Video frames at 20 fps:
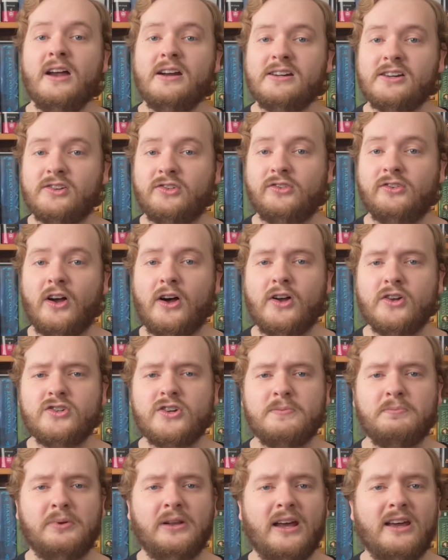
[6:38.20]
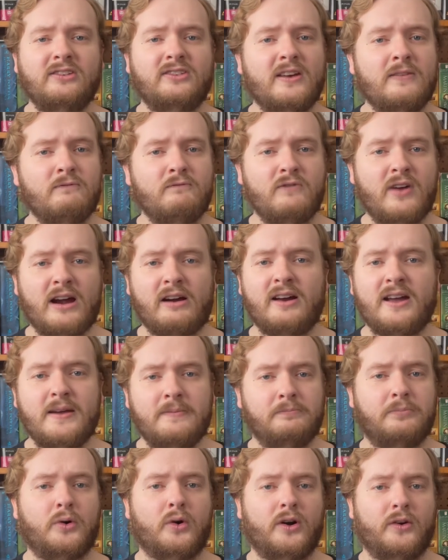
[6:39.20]
Nostalgia plays a very
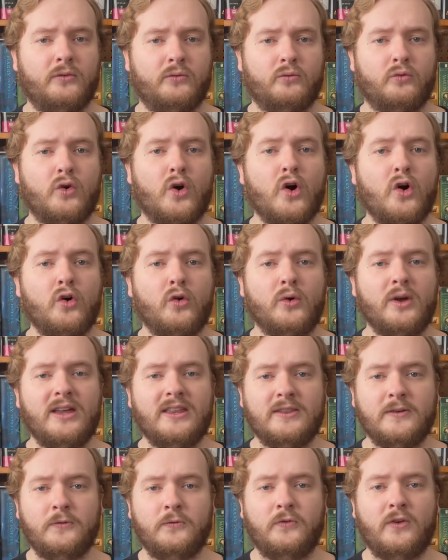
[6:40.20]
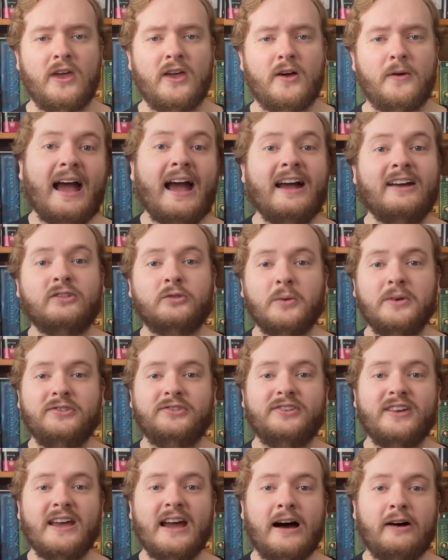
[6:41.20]
important role in the film, as we
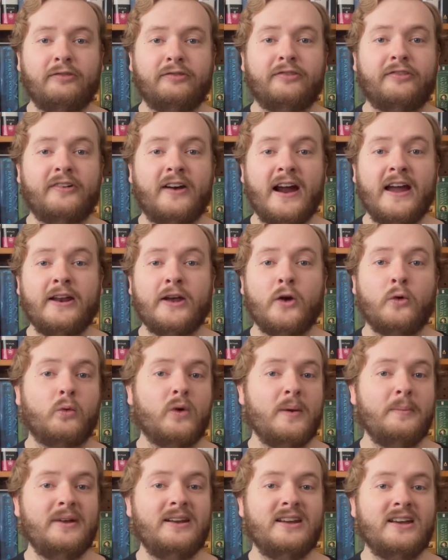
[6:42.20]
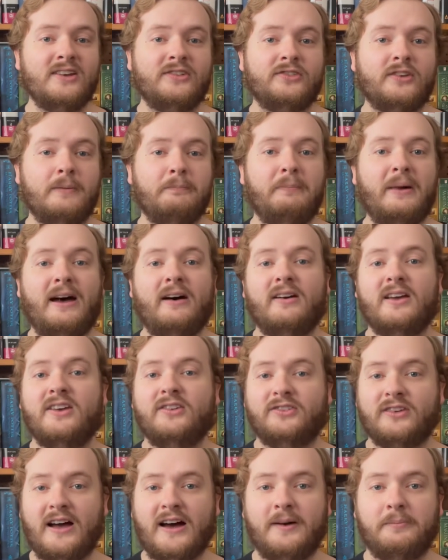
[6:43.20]
see Alfredo reminisce about
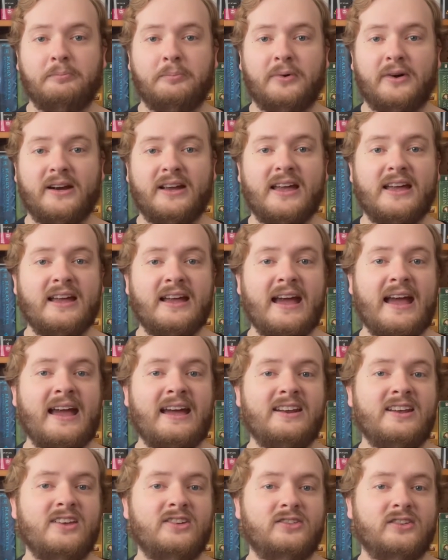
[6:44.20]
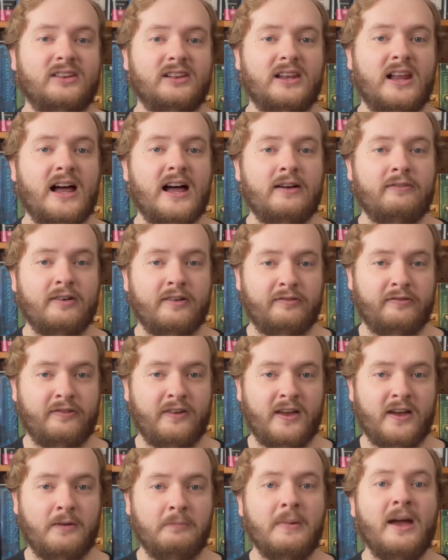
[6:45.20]
his upbringing and his love of
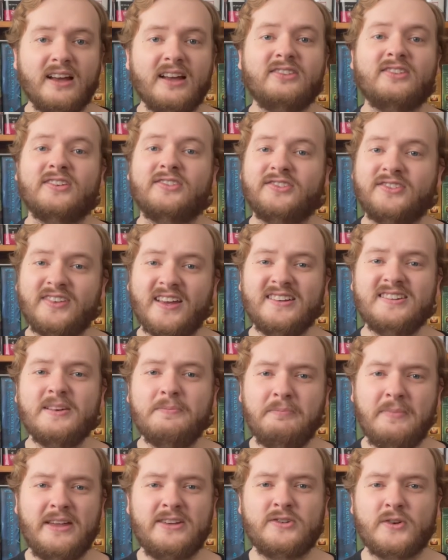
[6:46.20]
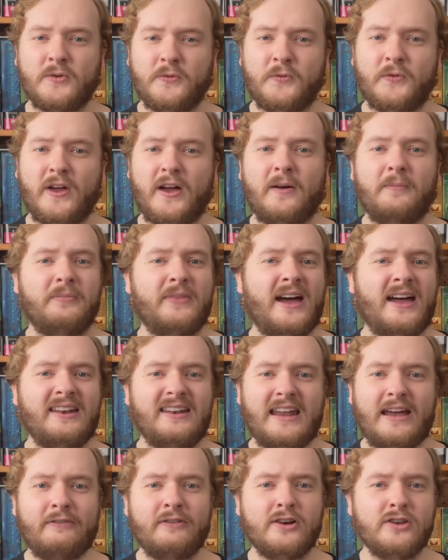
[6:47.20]
film. It's a sentimental film that
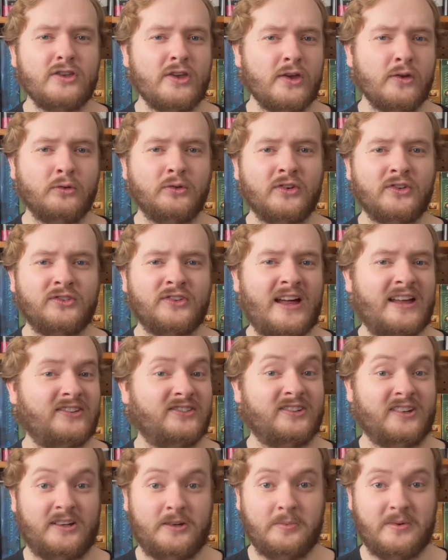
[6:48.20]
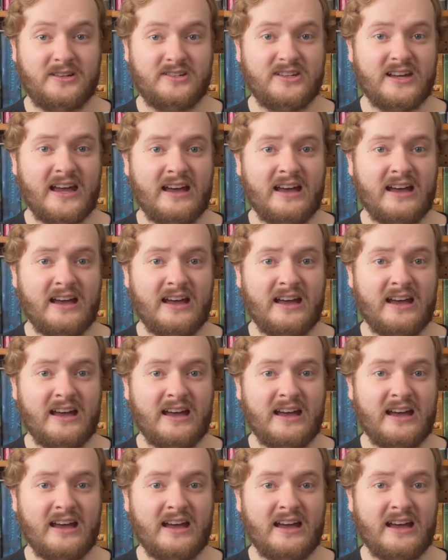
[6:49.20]
never uses that sentimentality